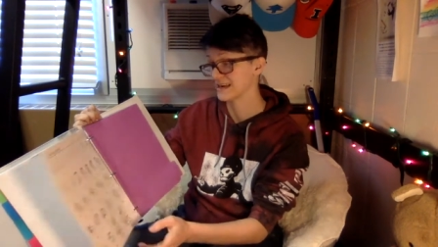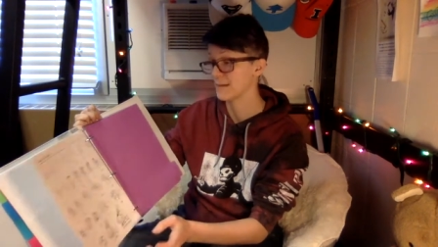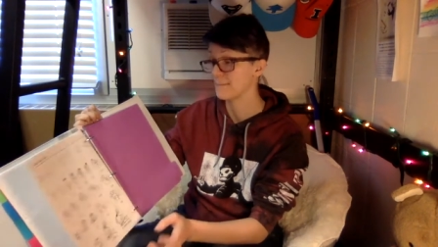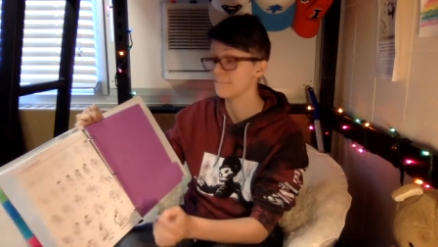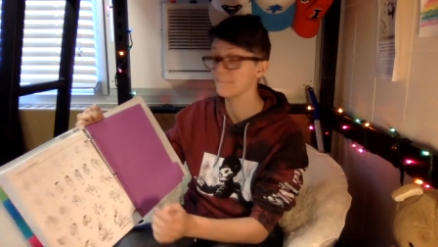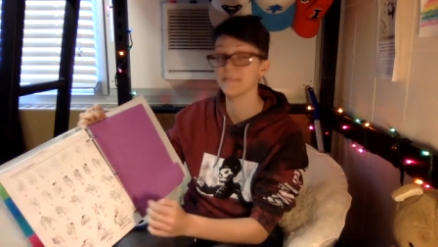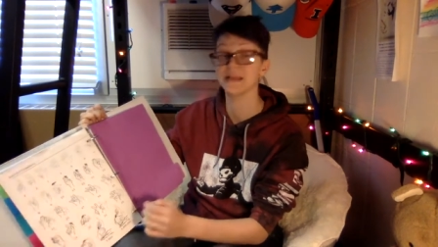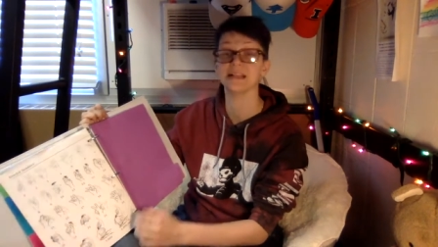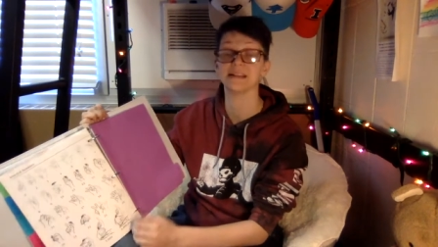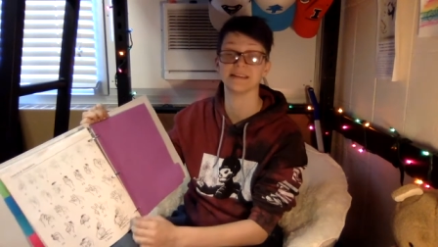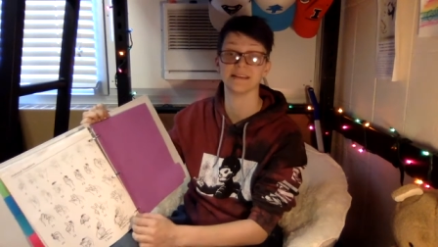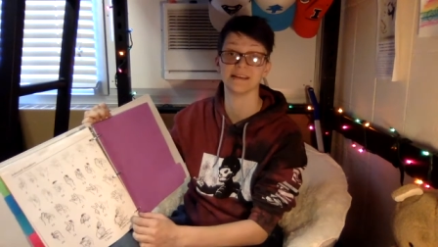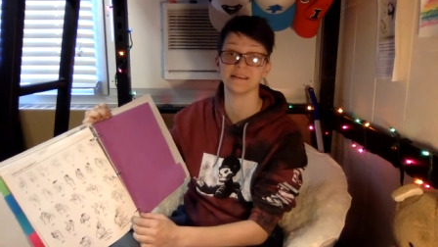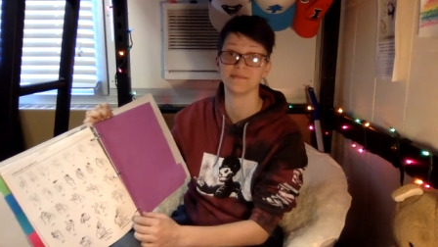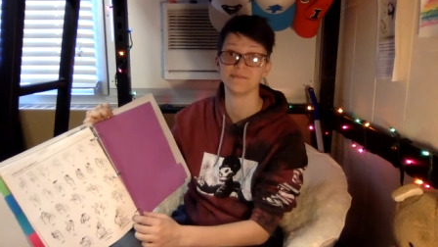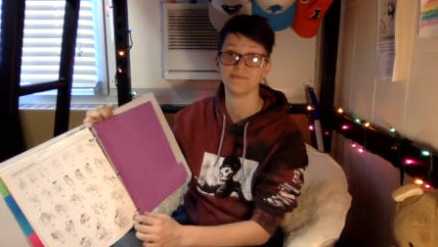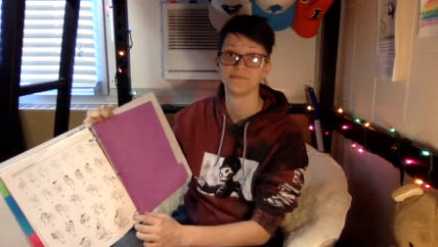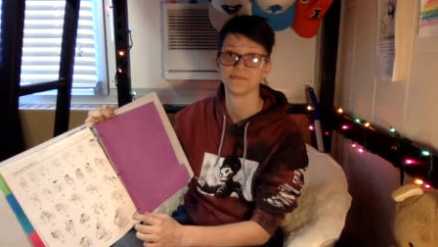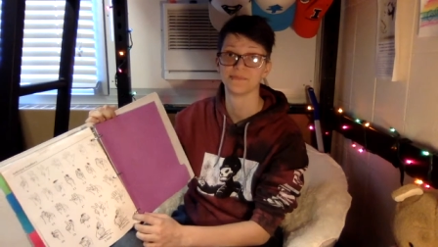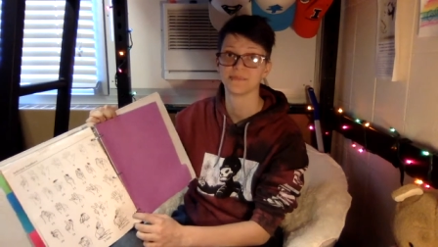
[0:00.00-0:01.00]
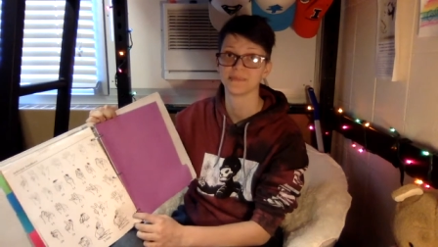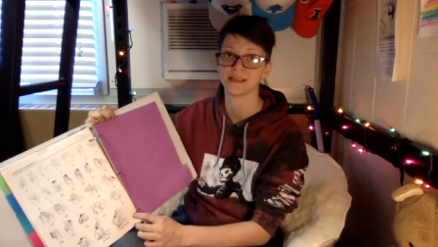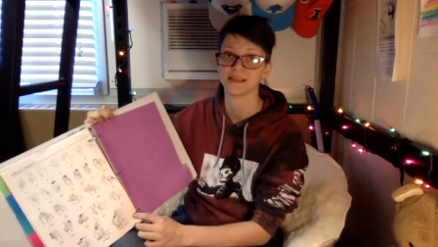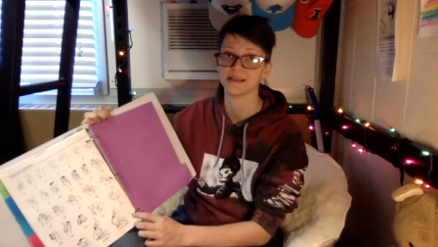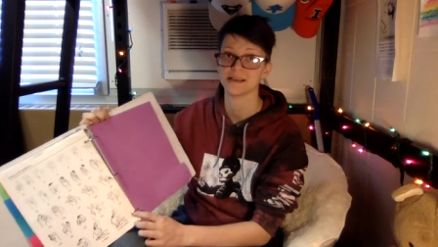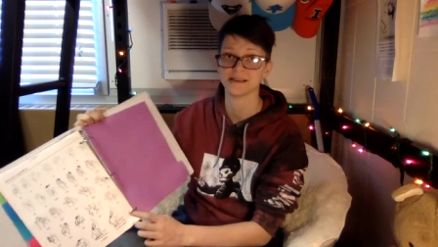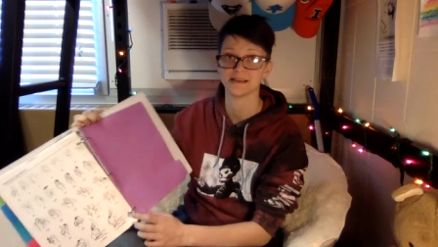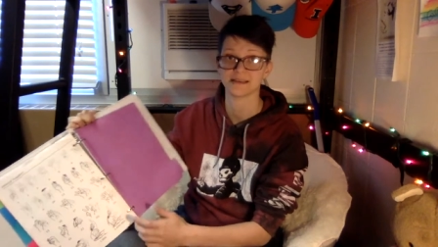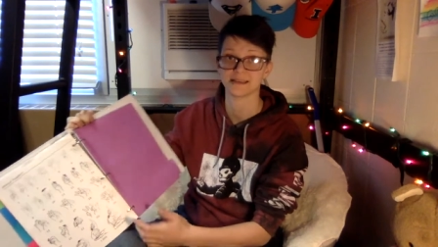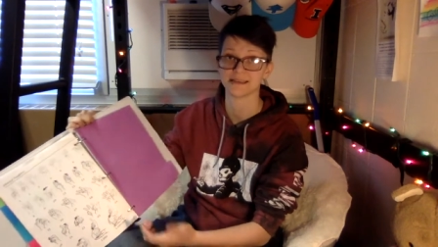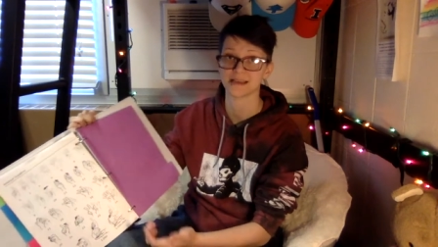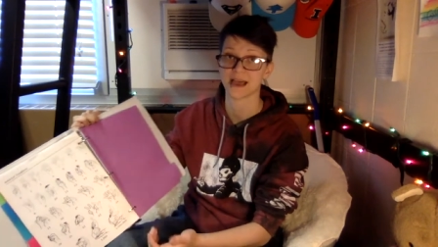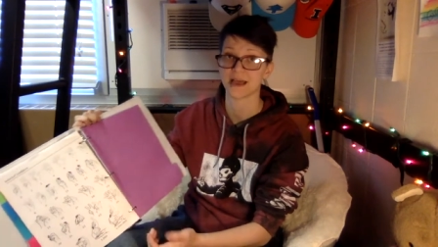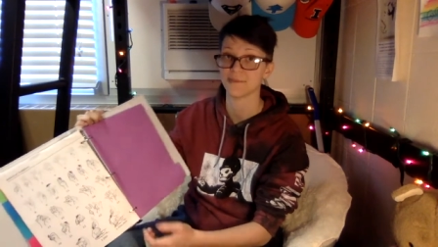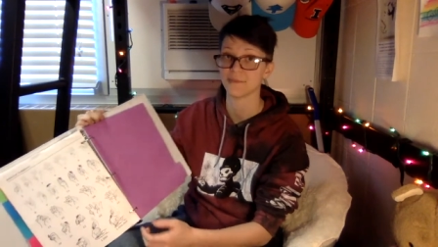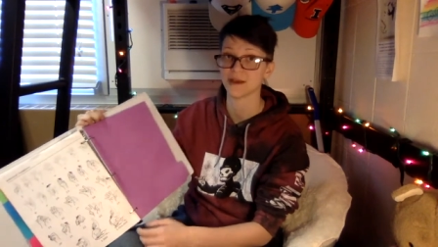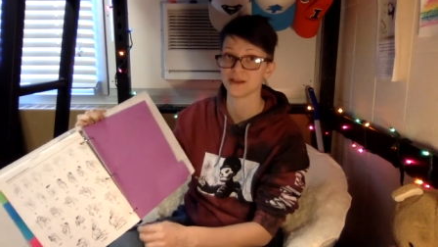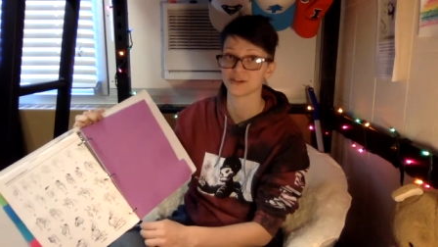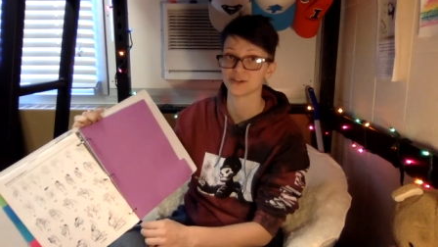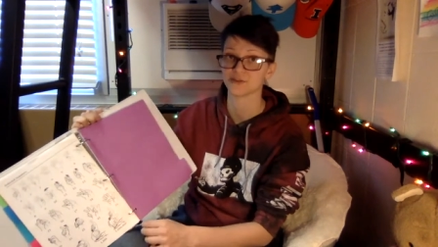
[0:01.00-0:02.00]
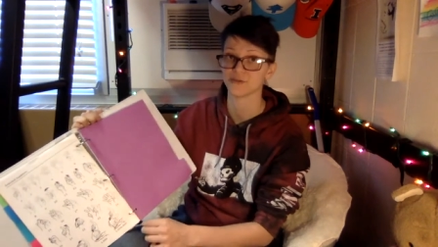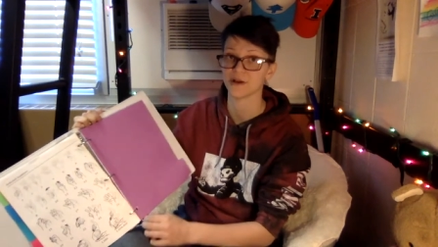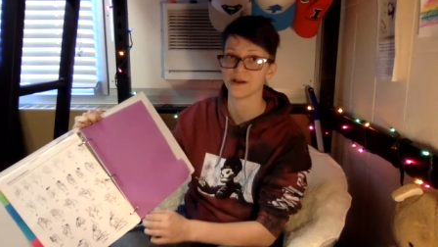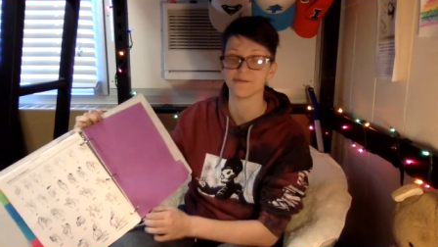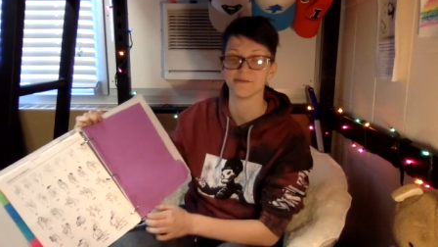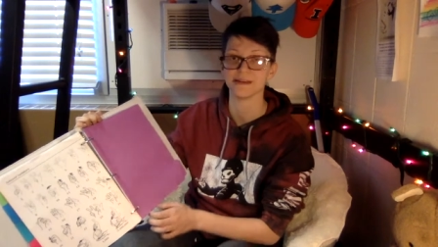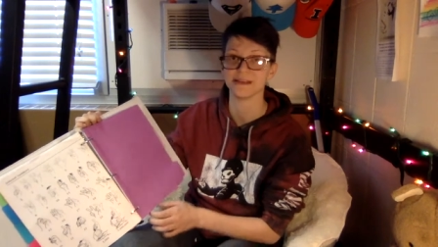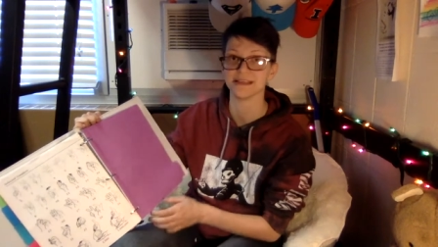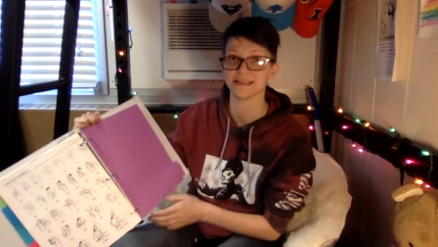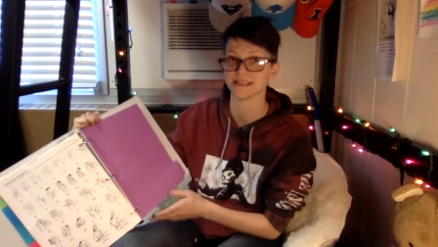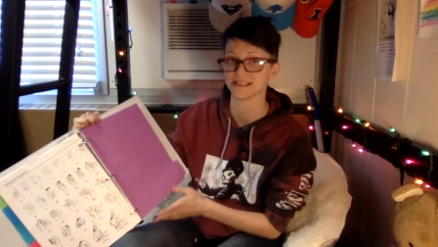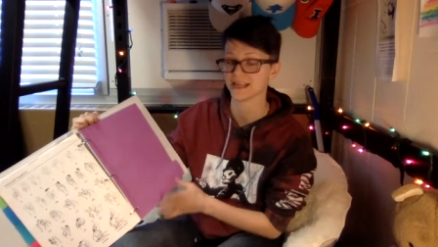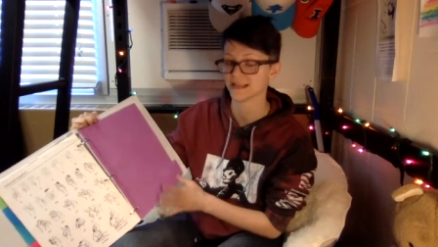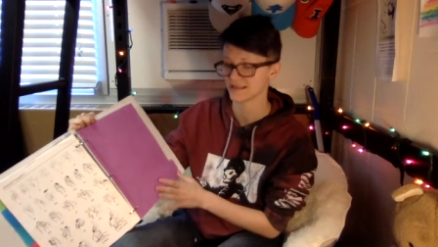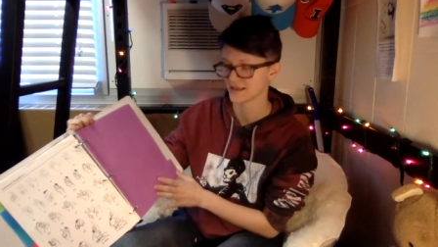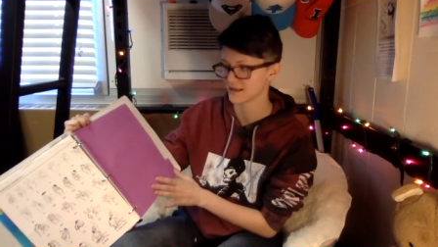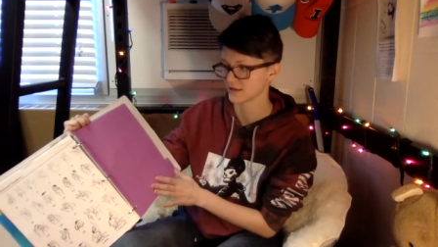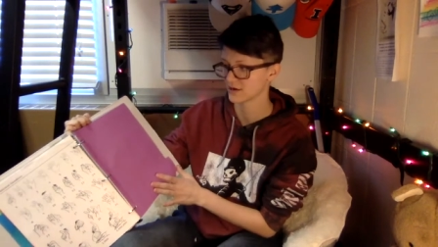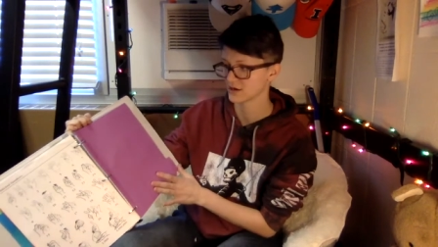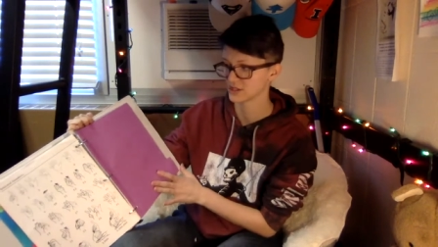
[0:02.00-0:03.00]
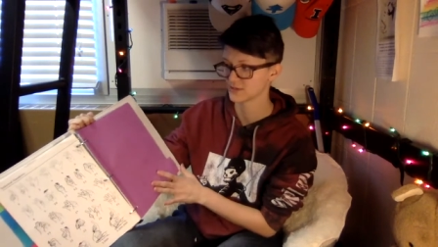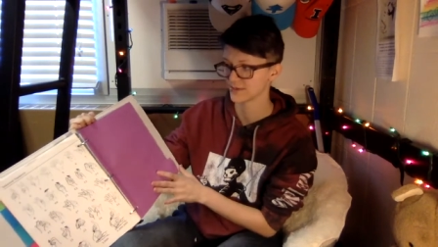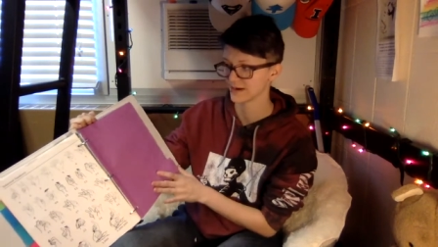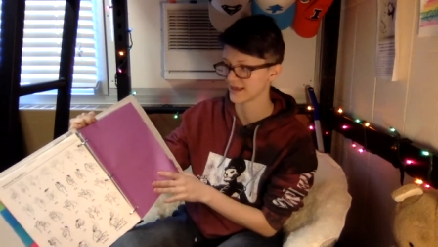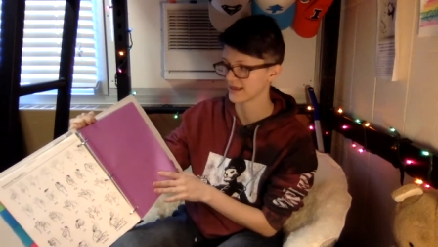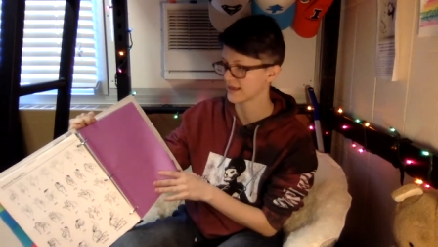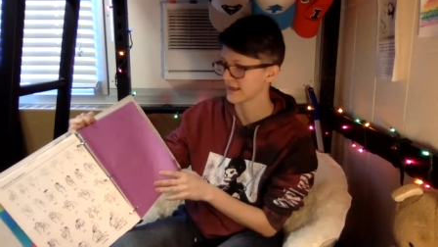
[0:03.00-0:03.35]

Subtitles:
a million, because I'm not sure why we need to sign that large, but I